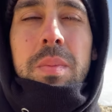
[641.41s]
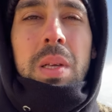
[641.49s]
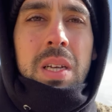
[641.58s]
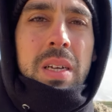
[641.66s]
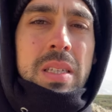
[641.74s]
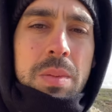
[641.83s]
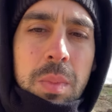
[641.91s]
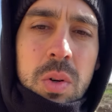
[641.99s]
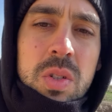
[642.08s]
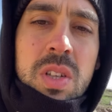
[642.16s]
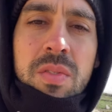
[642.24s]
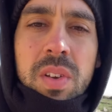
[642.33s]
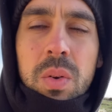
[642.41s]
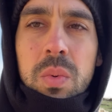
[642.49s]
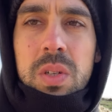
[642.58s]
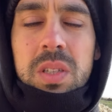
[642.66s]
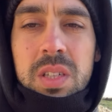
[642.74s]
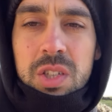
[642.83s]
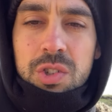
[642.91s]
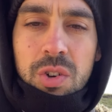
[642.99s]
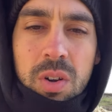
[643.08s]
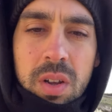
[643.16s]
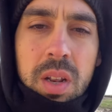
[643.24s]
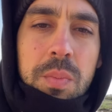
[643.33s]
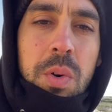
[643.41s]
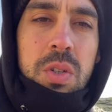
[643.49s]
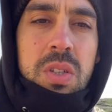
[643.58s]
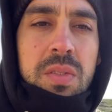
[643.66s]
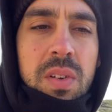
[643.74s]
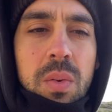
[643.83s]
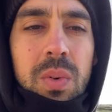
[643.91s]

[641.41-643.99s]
because most of it was destroyed. Most of it